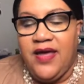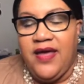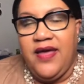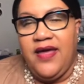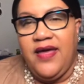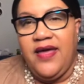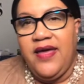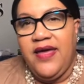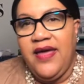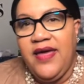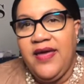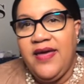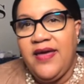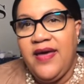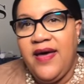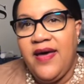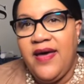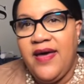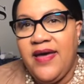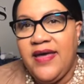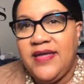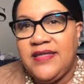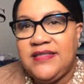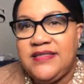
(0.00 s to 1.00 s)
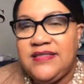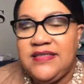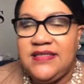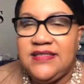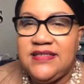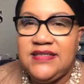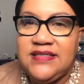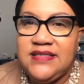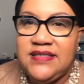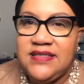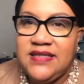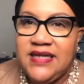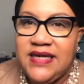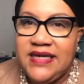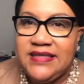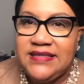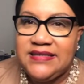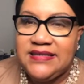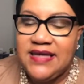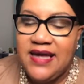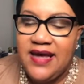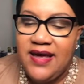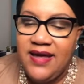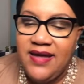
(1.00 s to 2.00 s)
Hey guys, this is
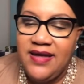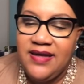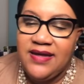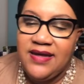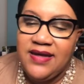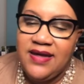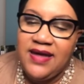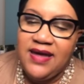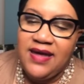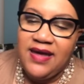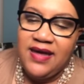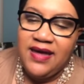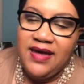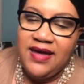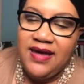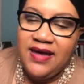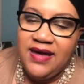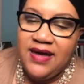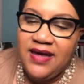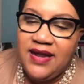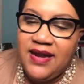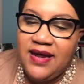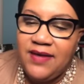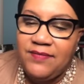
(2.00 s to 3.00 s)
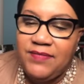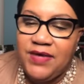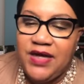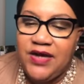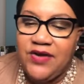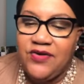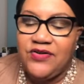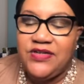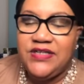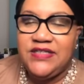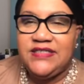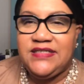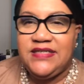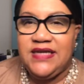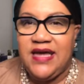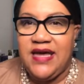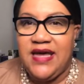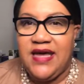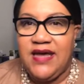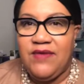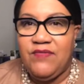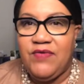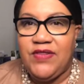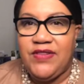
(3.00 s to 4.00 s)
Lisa, and I'm here
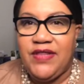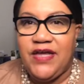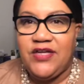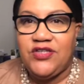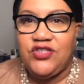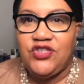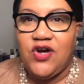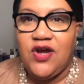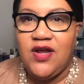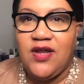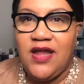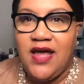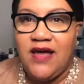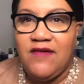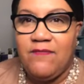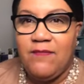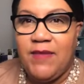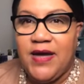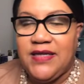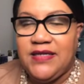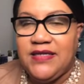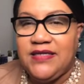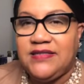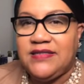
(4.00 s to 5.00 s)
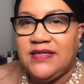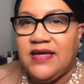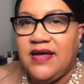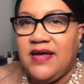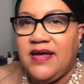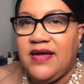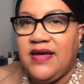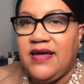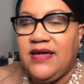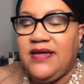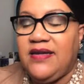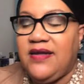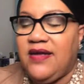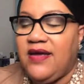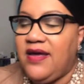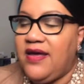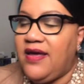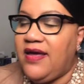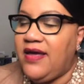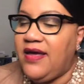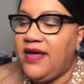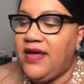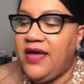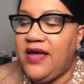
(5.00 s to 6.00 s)
today with HR Life by Design.
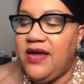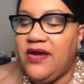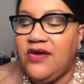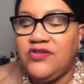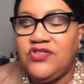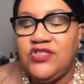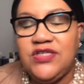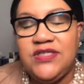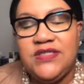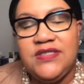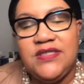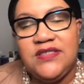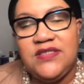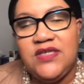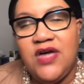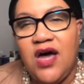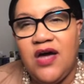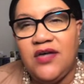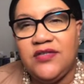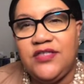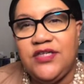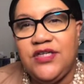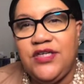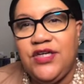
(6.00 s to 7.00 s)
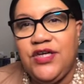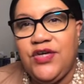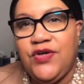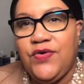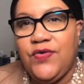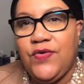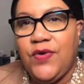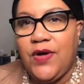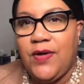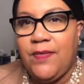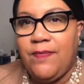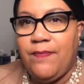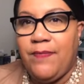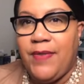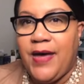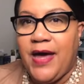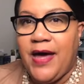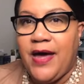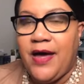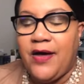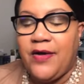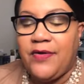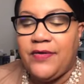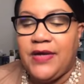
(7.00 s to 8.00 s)
Here just to talk to you
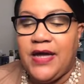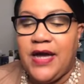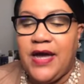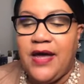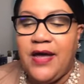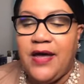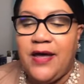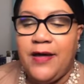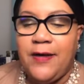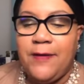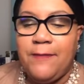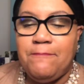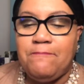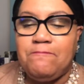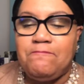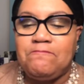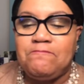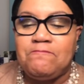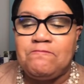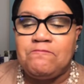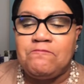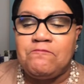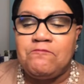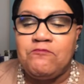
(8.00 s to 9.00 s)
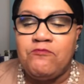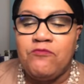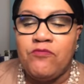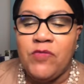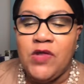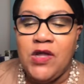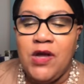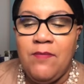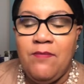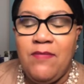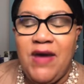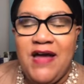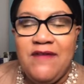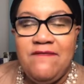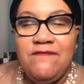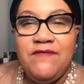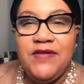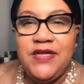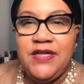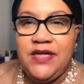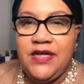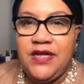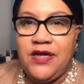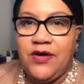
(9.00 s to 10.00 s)
about my
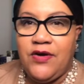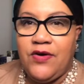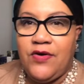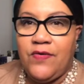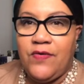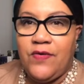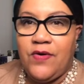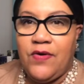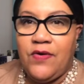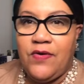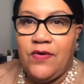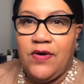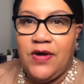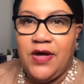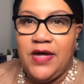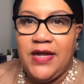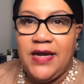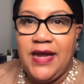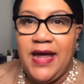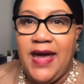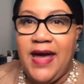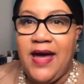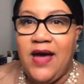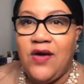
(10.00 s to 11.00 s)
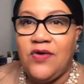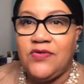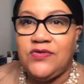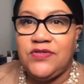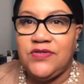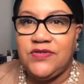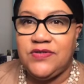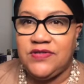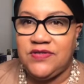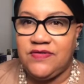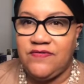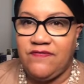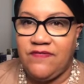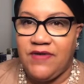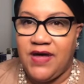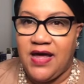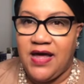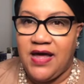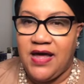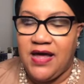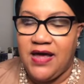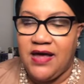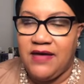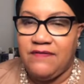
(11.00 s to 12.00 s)
video on how to
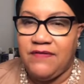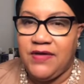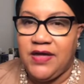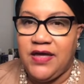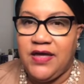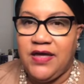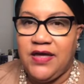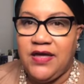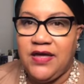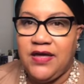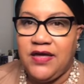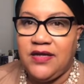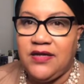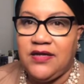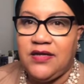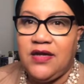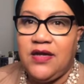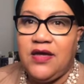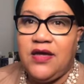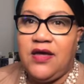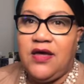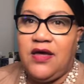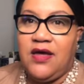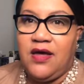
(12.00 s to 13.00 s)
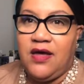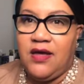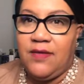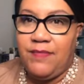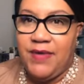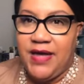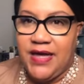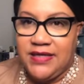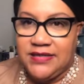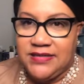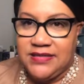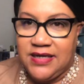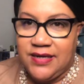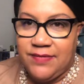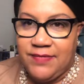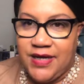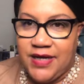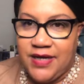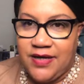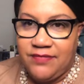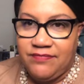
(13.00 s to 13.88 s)
survive in a pandemic,